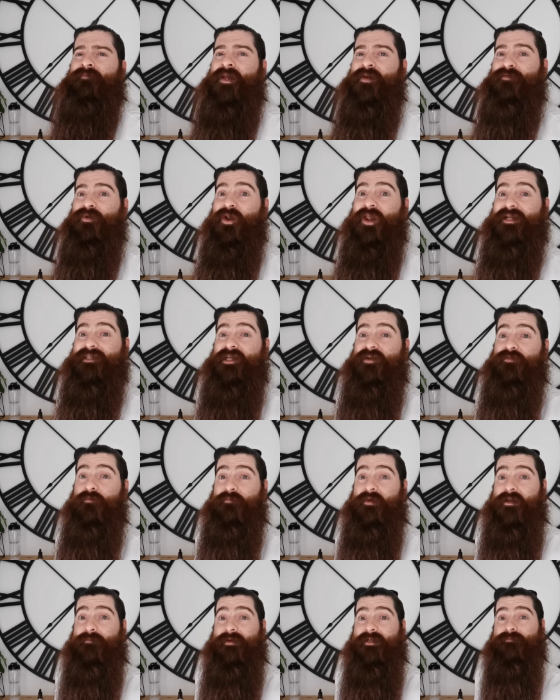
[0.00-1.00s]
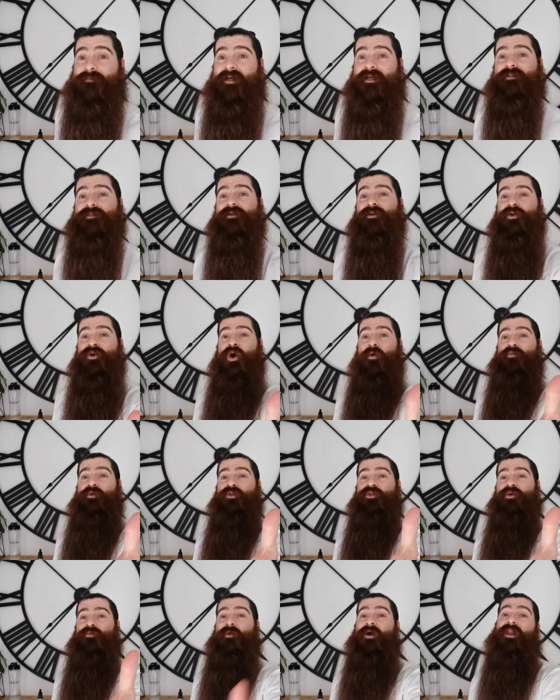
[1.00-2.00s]
Even though I'm Hedgey from Beard Meets Beers, hope
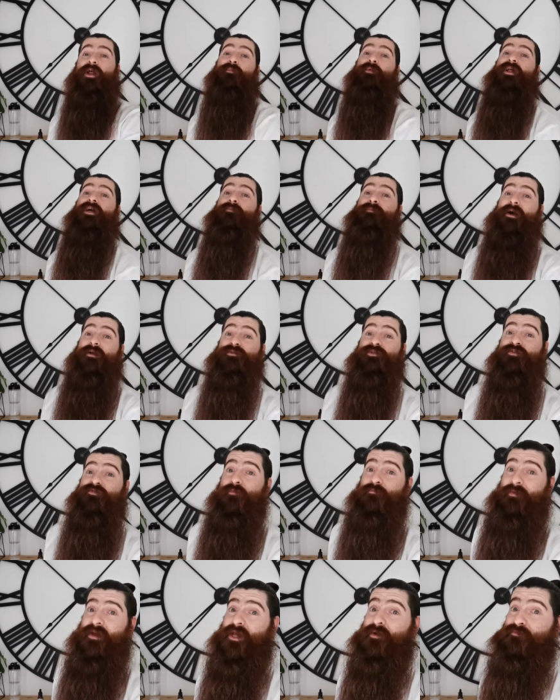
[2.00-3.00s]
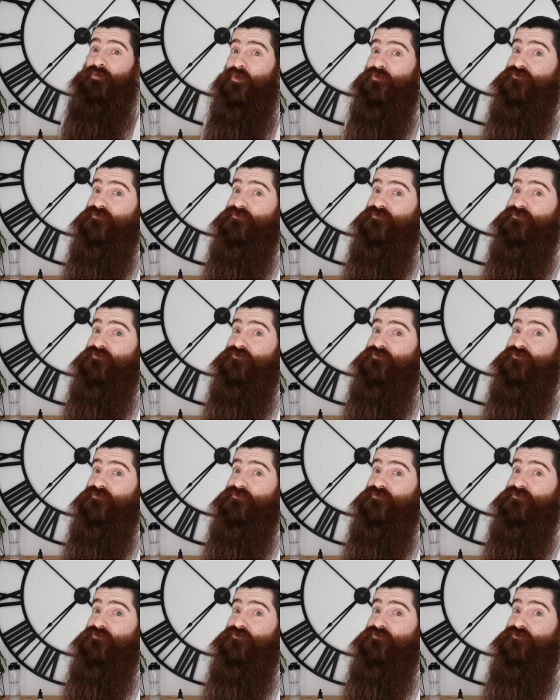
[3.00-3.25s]
you're all doing well and welcome back to another beard